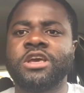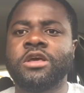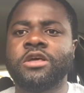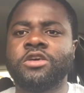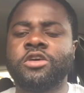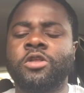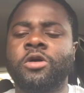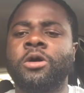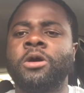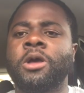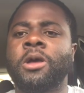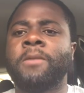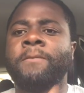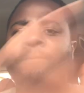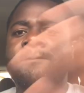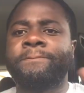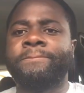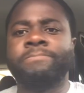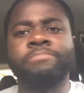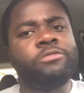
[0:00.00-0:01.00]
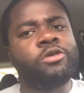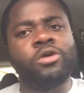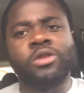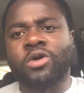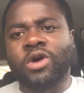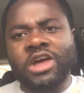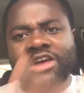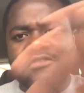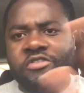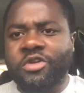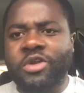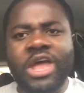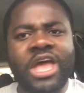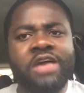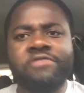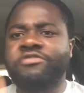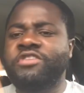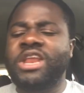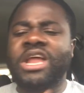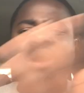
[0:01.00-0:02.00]
You know,
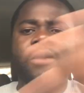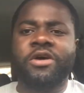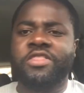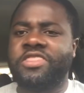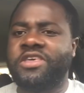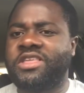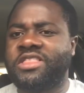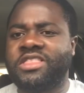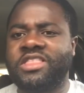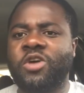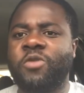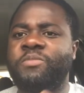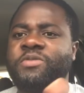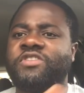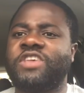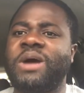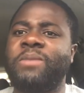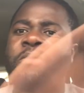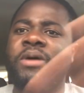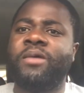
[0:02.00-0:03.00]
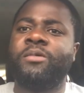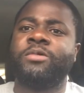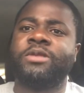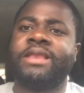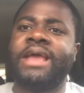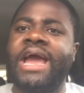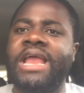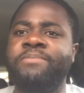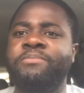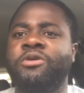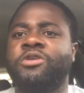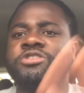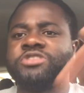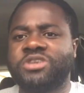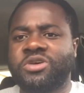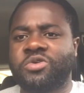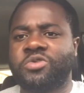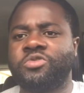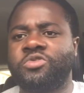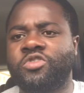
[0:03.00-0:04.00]
every now and then there'll be someone who died because
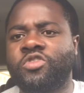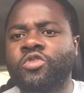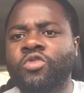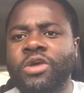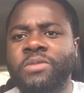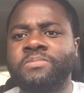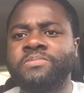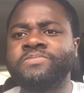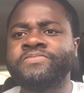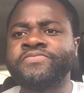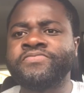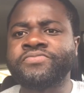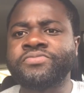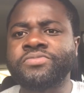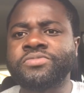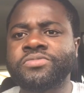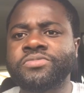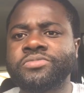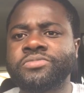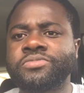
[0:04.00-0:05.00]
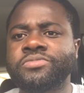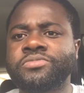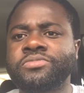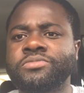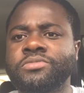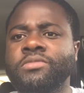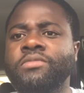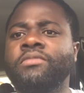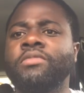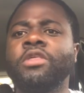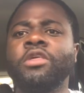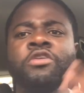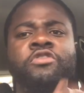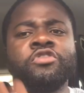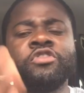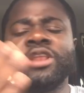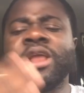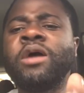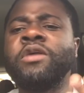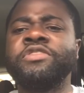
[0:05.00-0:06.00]
they couldn't swim.
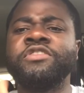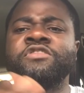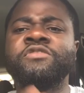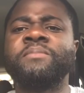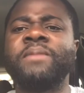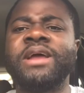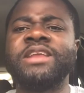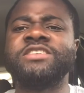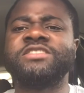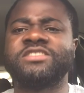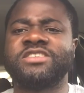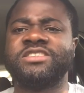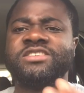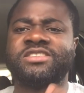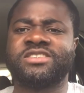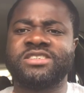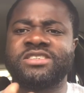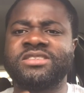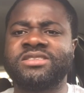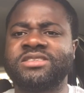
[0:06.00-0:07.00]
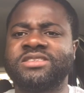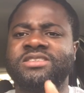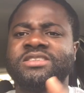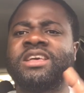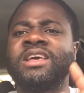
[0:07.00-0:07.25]
So now this man is in his 60s.